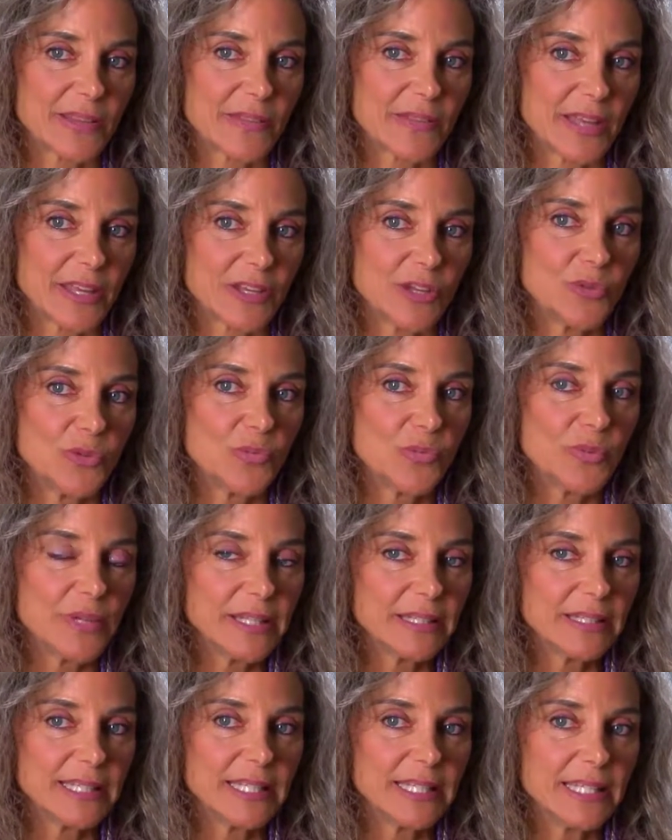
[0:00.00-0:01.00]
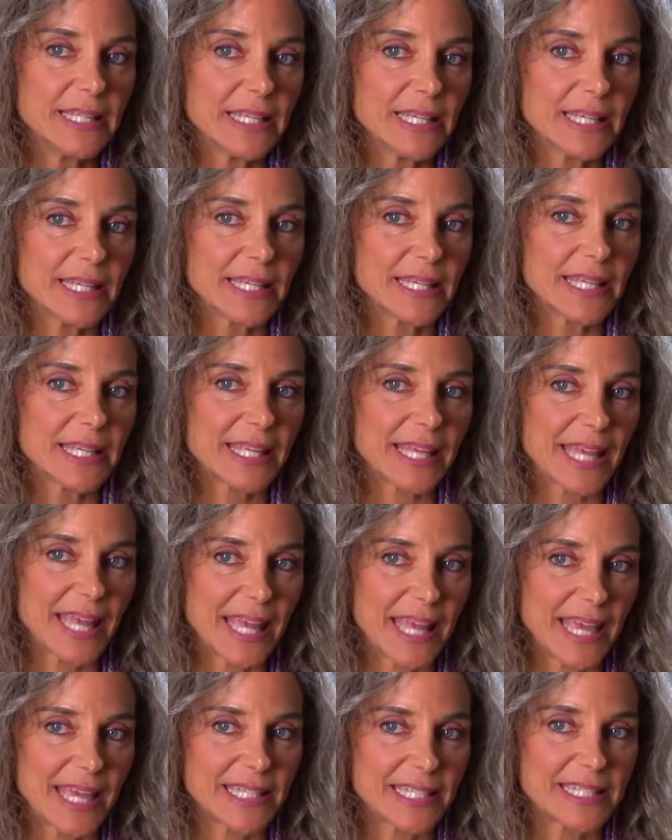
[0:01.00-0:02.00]
that you really
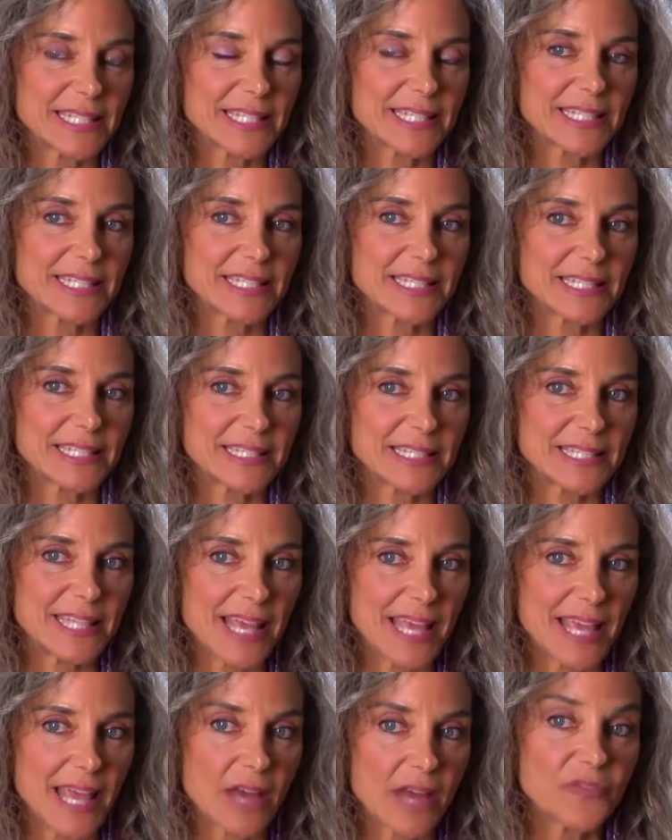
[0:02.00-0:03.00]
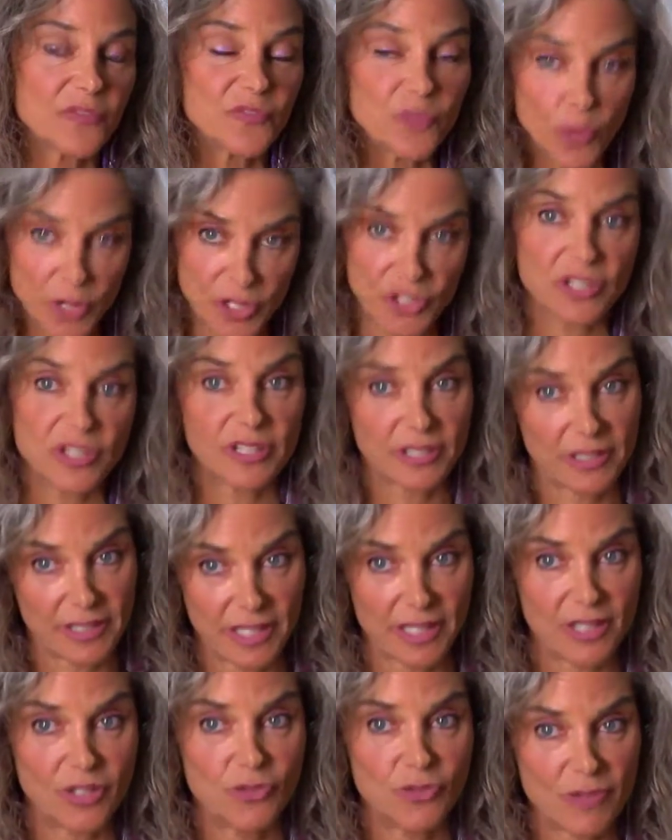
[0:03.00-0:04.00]
can't
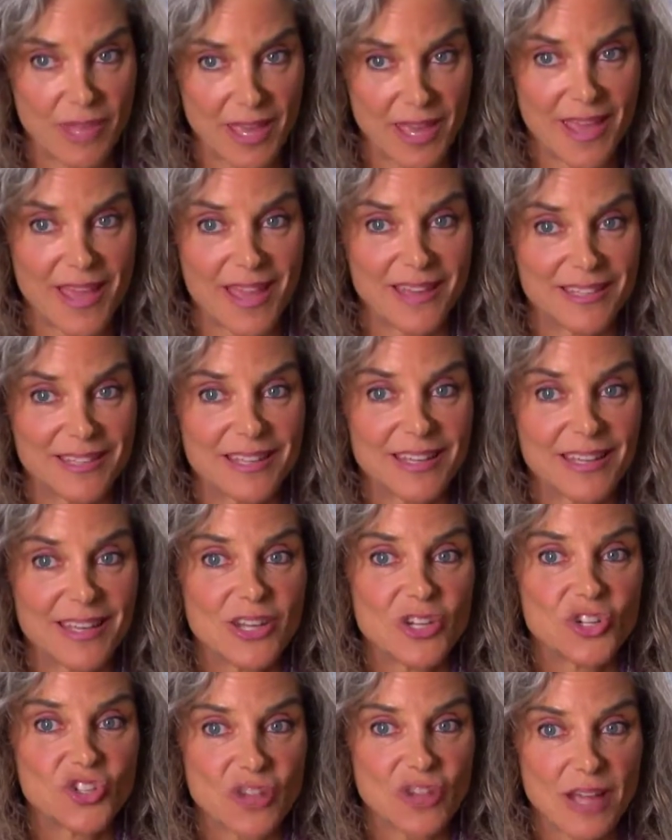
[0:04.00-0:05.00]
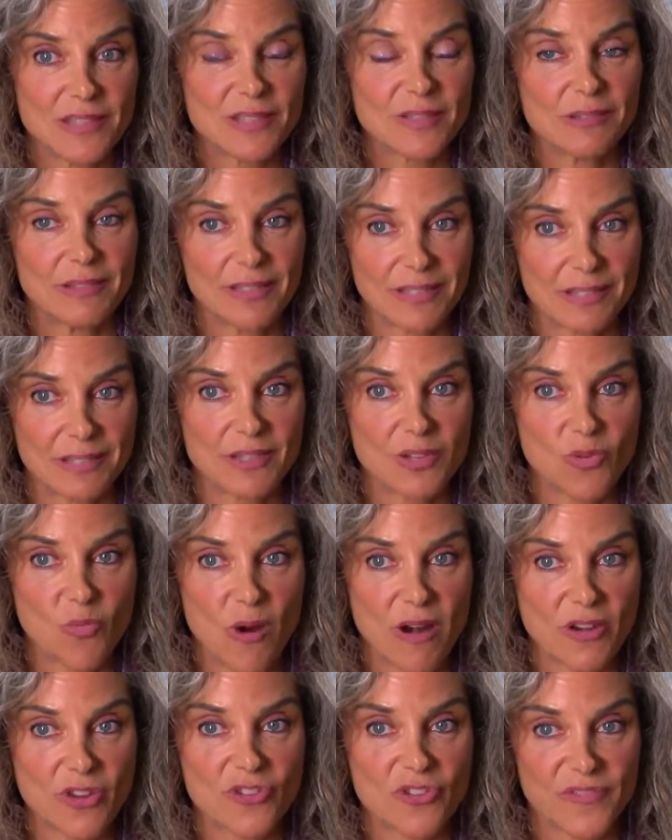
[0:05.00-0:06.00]
unfortunately, you can't just listen to
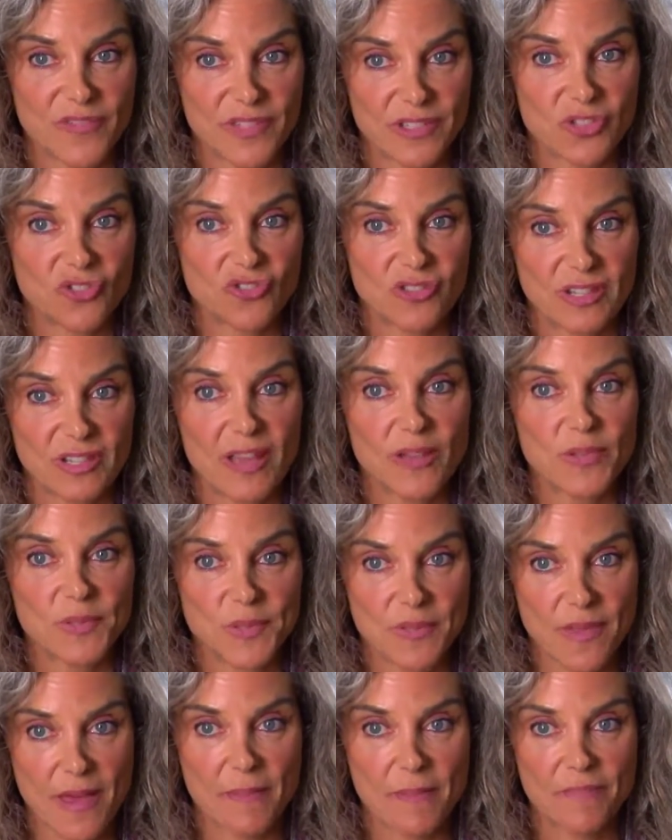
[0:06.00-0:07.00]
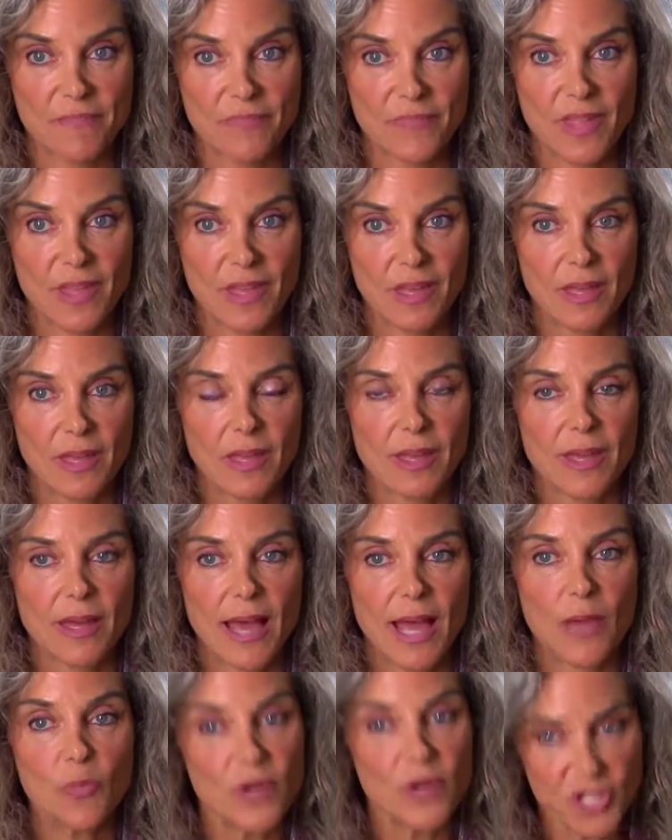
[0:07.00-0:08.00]
what your physician tells them.
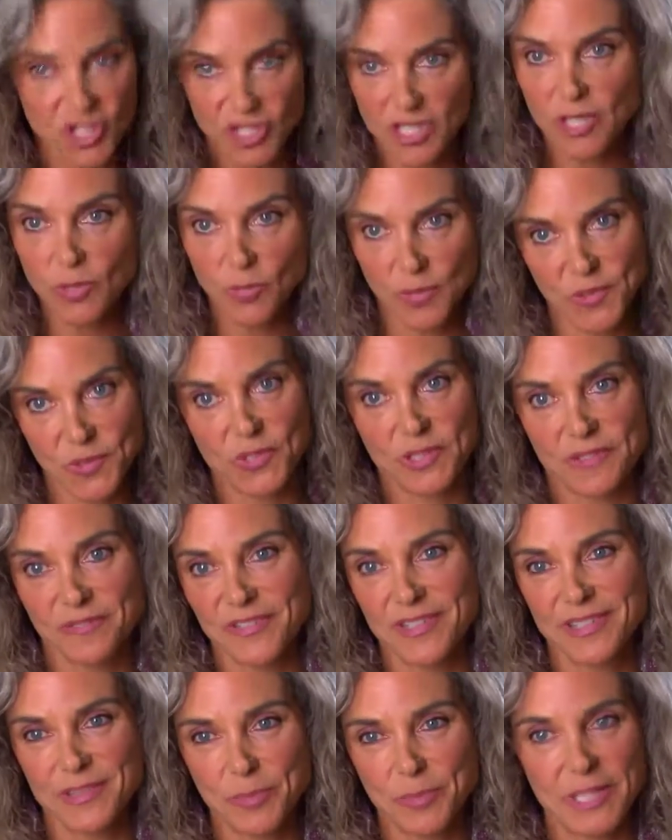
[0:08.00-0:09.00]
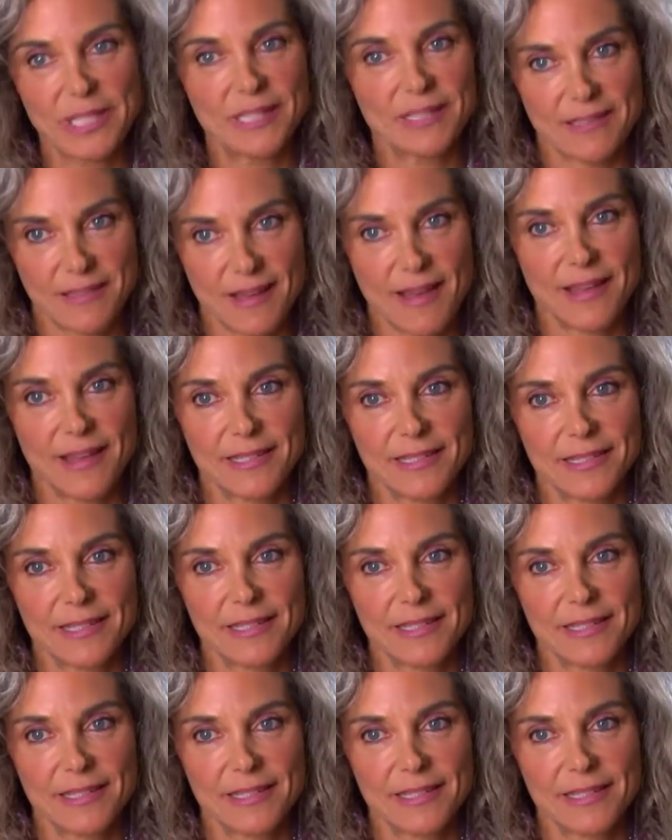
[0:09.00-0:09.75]
I wish it was different, but it's not.